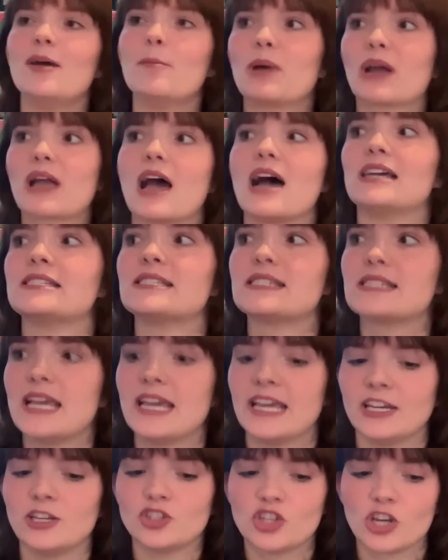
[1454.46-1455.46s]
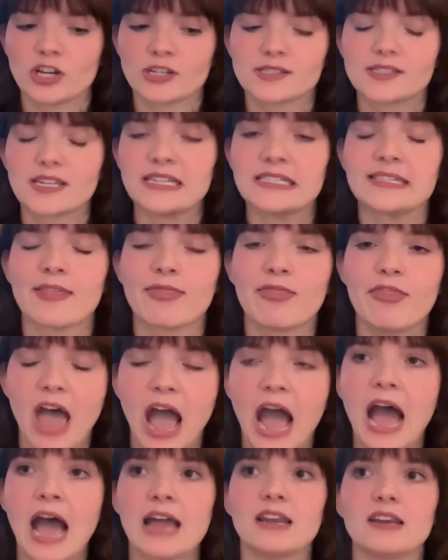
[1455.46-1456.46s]
because yeah. it just is
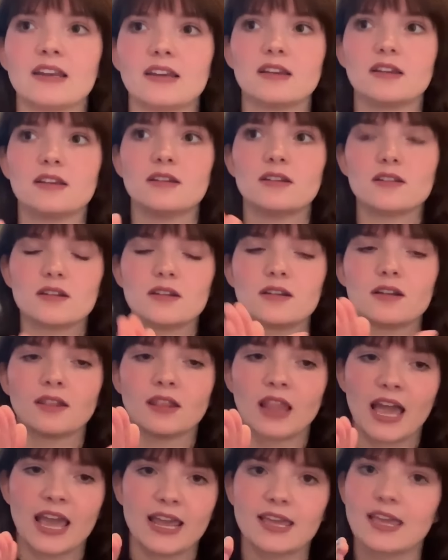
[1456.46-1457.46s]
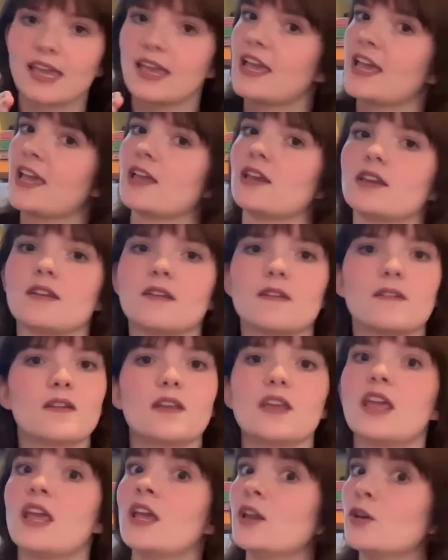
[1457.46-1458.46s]
that like it
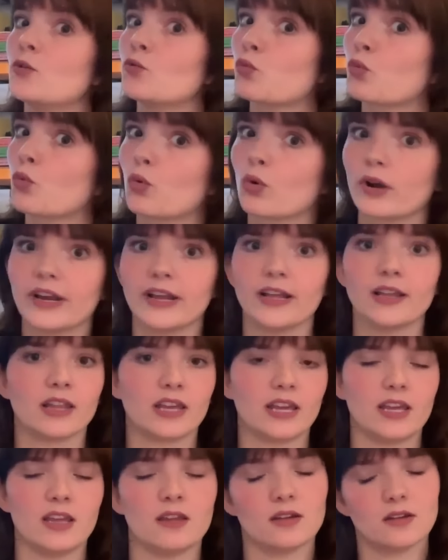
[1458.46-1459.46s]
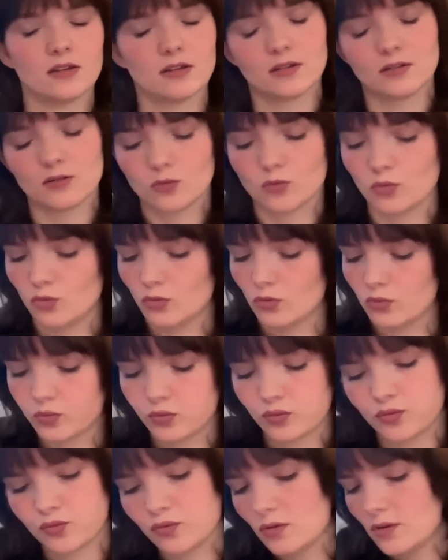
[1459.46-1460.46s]
it really
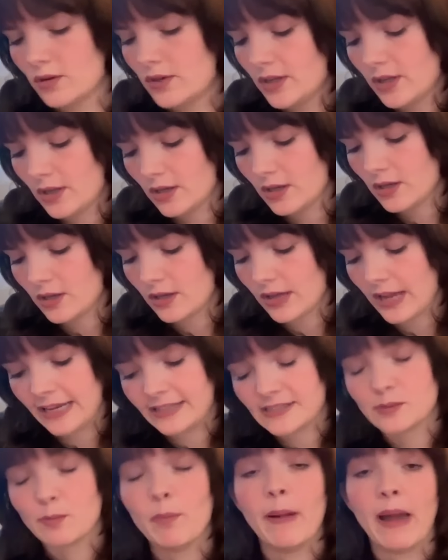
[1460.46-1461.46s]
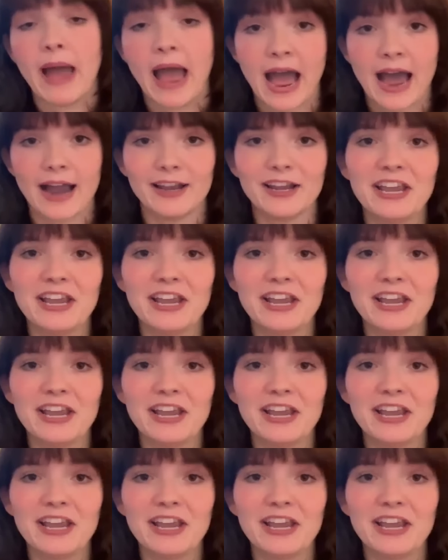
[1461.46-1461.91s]
oof it's bad.